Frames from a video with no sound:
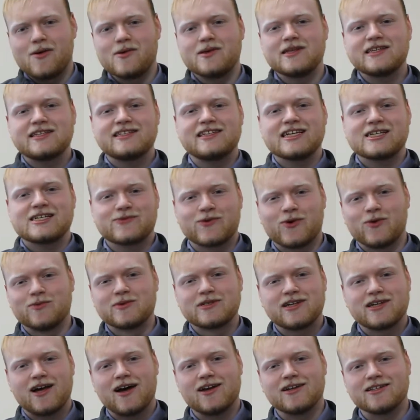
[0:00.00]
in the sixth form
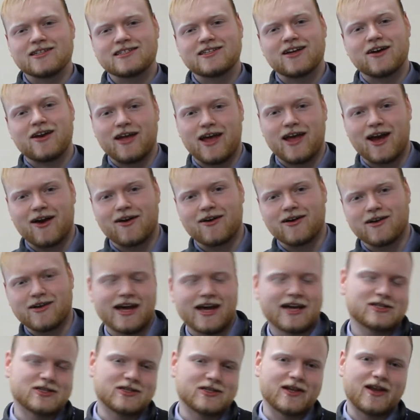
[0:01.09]
silent study area
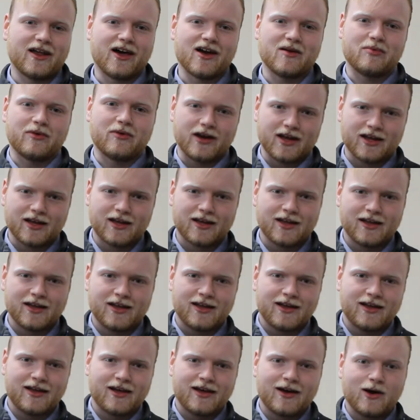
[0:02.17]
next to the library.
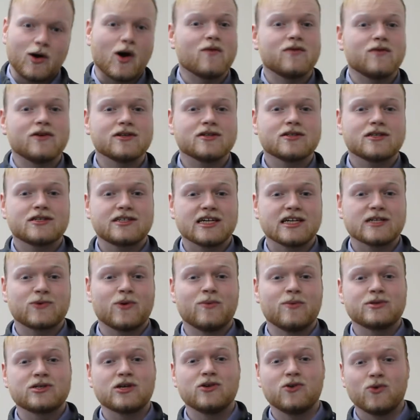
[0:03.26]
However, sixth
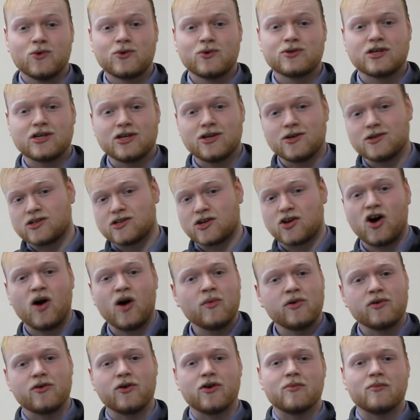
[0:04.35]
formers can also use the
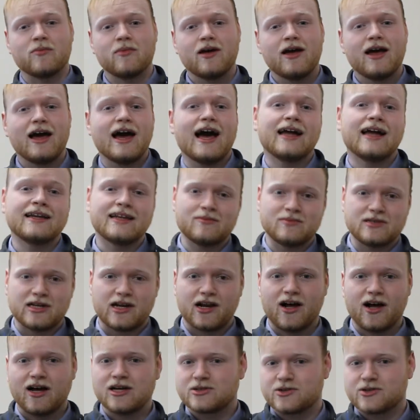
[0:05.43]
common room and empty
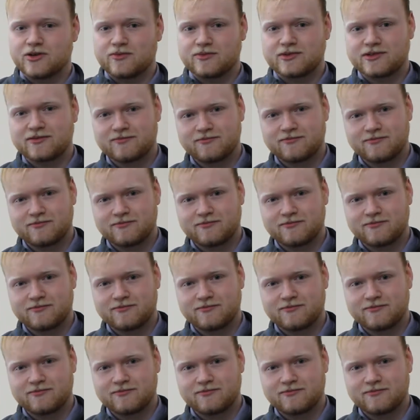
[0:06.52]
classrooms.